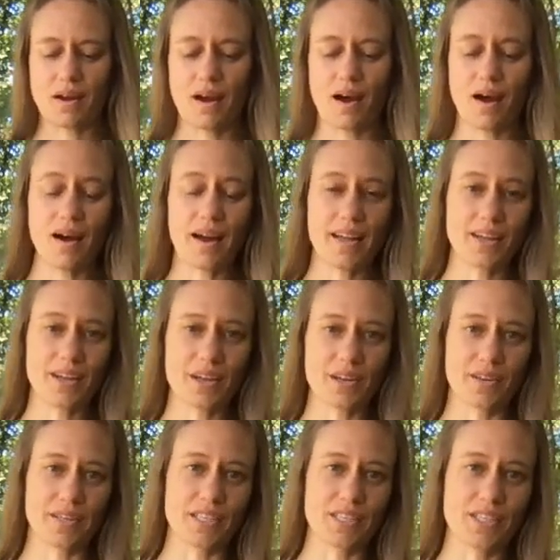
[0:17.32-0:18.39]
I
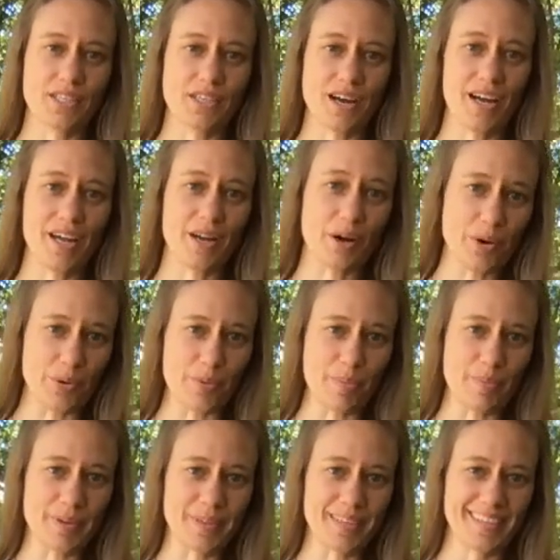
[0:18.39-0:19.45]
hope
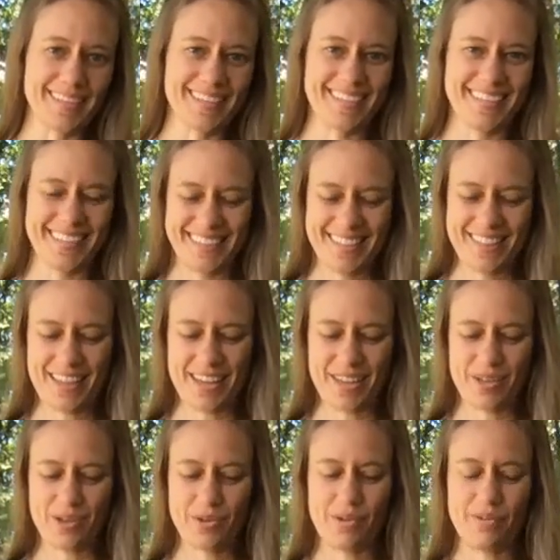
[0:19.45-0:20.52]
that
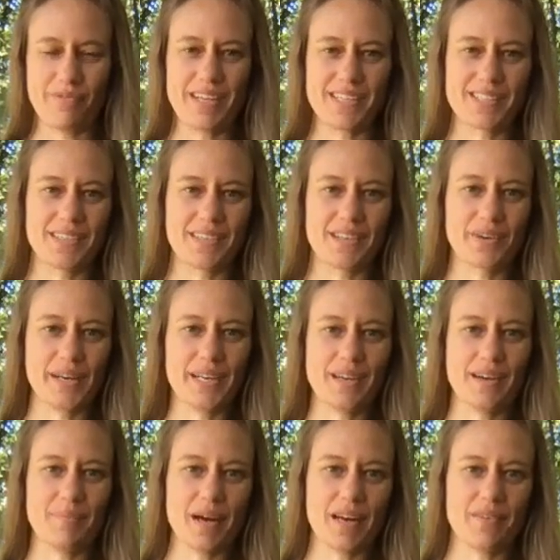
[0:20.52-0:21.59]
you invested a great
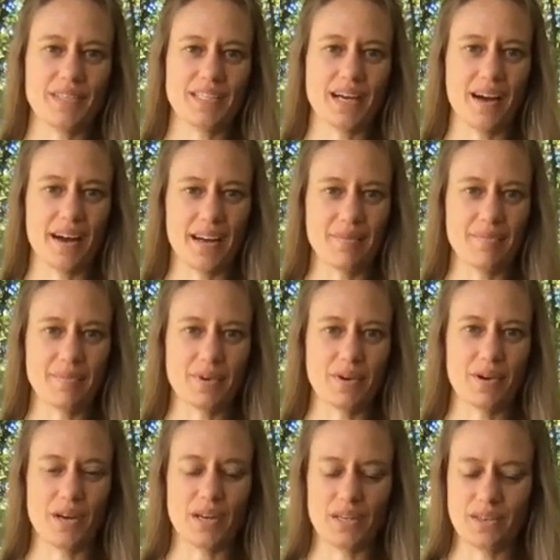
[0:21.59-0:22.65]
amount of time
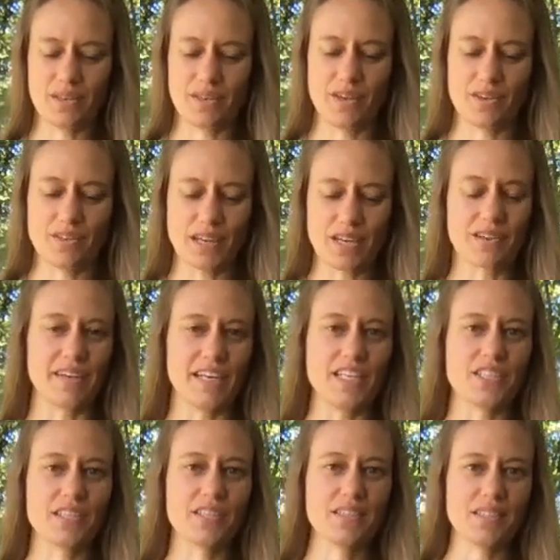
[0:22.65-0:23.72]
on your
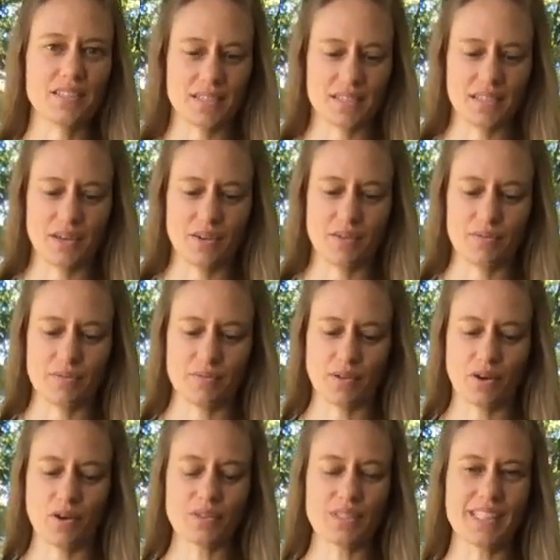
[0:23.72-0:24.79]
decorations. You know,
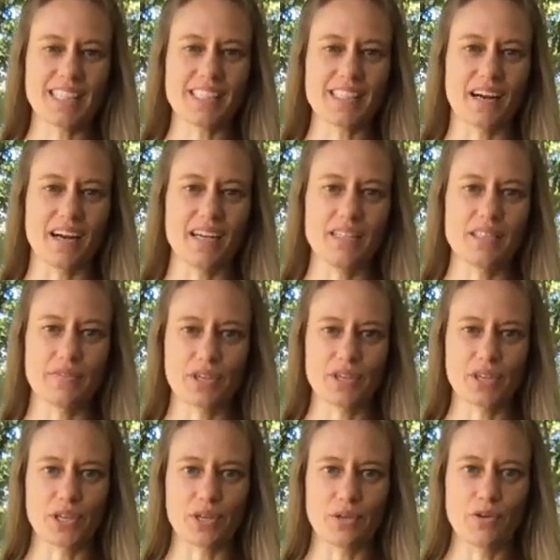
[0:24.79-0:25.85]
all 6 sides of your
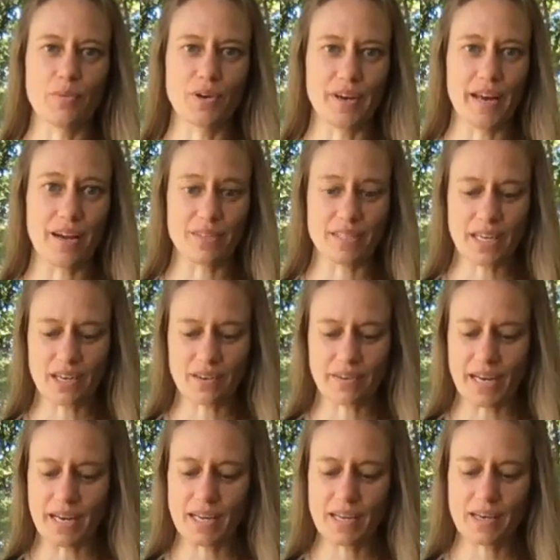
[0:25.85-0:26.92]
cube are now
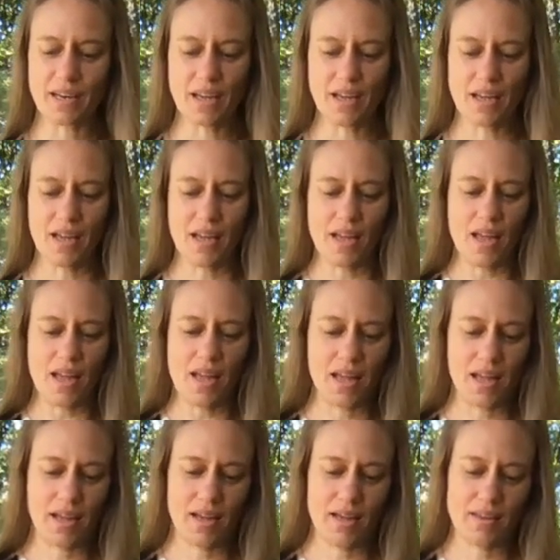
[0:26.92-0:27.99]
decorated,
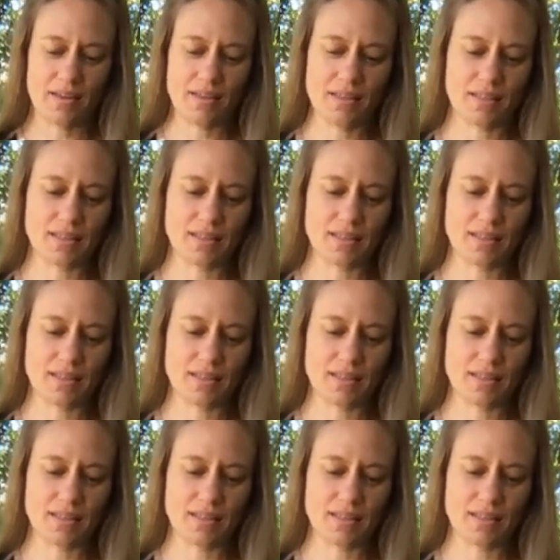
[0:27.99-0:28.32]
and